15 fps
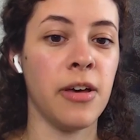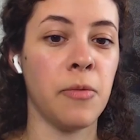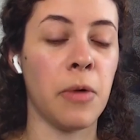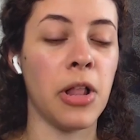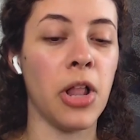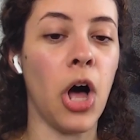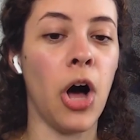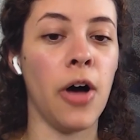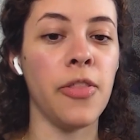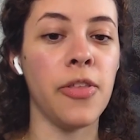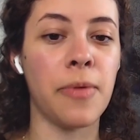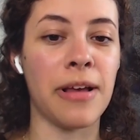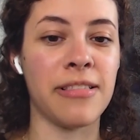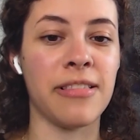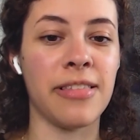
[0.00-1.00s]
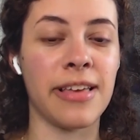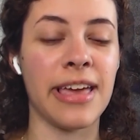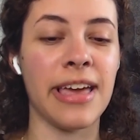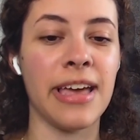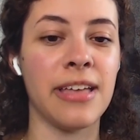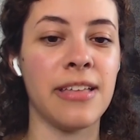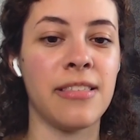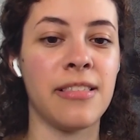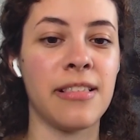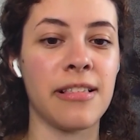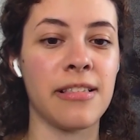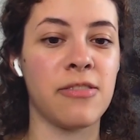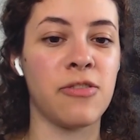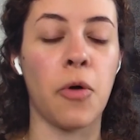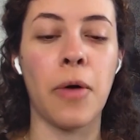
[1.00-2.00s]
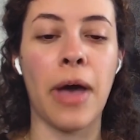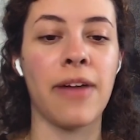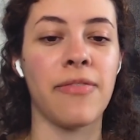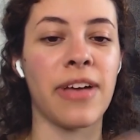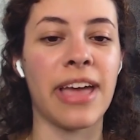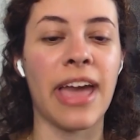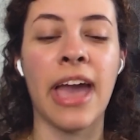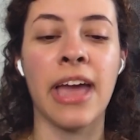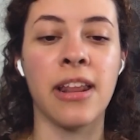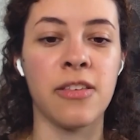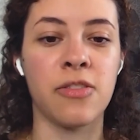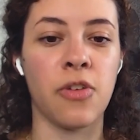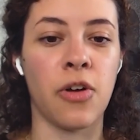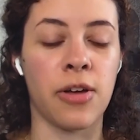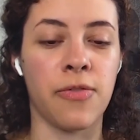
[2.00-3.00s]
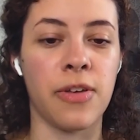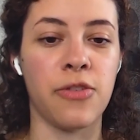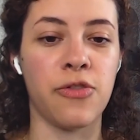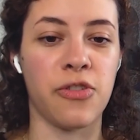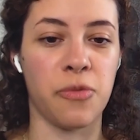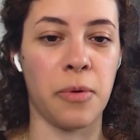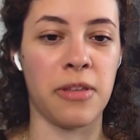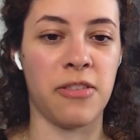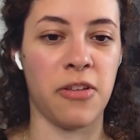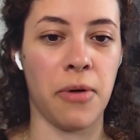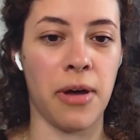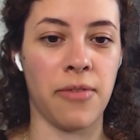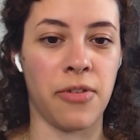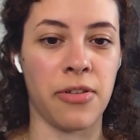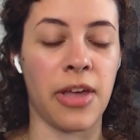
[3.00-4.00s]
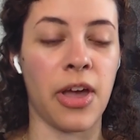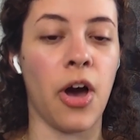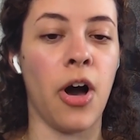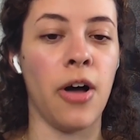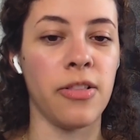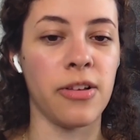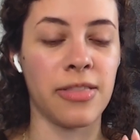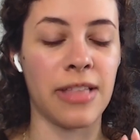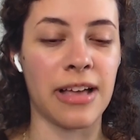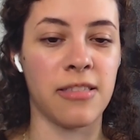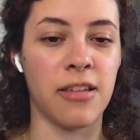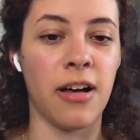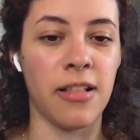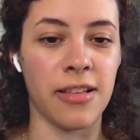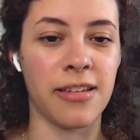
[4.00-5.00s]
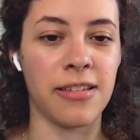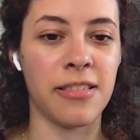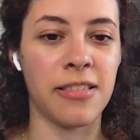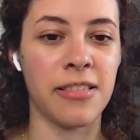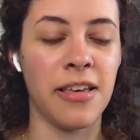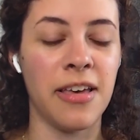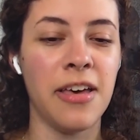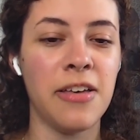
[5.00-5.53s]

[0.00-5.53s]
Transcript: while all the rest of the kids don't have like any Stark features whatsoever. They all look like Tullys.